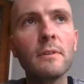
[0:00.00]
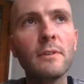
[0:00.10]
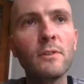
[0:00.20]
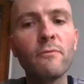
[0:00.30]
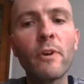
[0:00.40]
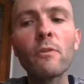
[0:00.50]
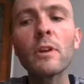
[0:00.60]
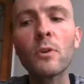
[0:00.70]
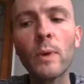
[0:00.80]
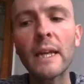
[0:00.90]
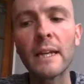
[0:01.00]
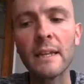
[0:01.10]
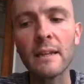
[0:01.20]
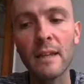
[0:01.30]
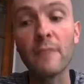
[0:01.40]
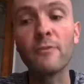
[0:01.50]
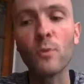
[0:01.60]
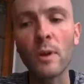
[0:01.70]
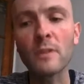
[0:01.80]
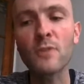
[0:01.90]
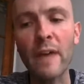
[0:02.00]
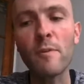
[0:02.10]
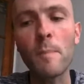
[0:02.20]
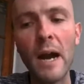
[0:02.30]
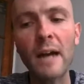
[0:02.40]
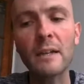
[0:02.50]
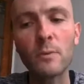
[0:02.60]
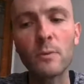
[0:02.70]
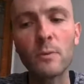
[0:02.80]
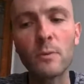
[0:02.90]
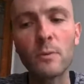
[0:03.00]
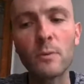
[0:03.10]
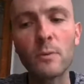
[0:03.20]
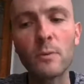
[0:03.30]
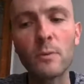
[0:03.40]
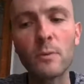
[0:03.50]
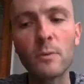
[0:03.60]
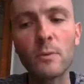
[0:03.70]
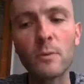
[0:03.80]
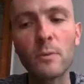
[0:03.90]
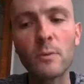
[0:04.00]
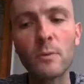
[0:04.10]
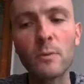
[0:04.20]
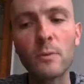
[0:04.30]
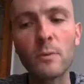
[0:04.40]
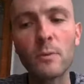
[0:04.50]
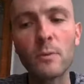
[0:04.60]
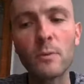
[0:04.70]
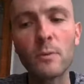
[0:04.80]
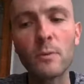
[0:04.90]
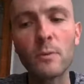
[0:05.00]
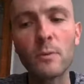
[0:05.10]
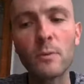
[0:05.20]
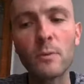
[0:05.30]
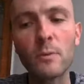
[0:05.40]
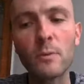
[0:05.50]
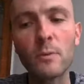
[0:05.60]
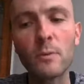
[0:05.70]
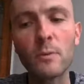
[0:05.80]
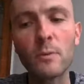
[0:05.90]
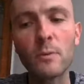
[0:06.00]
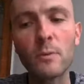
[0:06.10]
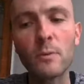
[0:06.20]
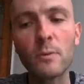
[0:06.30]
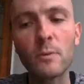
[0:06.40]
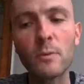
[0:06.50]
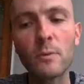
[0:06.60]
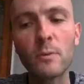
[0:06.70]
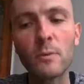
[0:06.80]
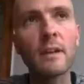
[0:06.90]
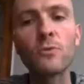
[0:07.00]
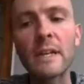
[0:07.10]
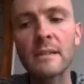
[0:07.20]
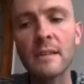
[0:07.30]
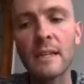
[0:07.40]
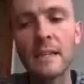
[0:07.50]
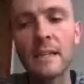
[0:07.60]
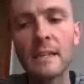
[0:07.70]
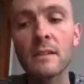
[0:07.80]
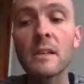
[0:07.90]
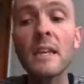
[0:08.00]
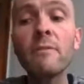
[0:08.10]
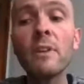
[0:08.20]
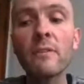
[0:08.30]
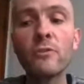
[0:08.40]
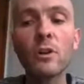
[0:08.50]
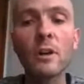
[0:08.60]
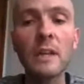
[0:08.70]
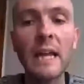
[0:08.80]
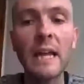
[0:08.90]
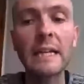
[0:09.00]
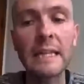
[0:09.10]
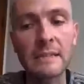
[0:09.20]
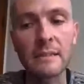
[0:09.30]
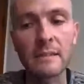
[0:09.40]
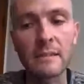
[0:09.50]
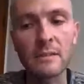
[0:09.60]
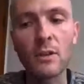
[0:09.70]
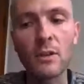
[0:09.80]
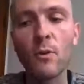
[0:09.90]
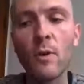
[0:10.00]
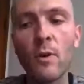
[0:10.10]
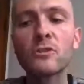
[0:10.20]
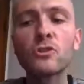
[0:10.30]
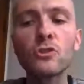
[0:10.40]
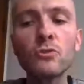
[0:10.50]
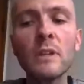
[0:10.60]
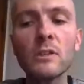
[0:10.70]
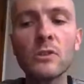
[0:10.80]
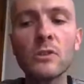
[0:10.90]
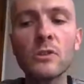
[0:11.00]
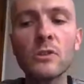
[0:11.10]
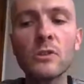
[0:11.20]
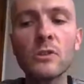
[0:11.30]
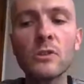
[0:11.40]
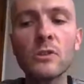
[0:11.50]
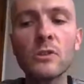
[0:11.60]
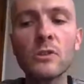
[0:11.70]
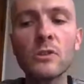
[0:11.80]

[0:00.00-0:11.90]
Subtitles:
very quickly, if you want to have a market within the EU, at least, you will need to address this, even if your client isn't. So as soon as you see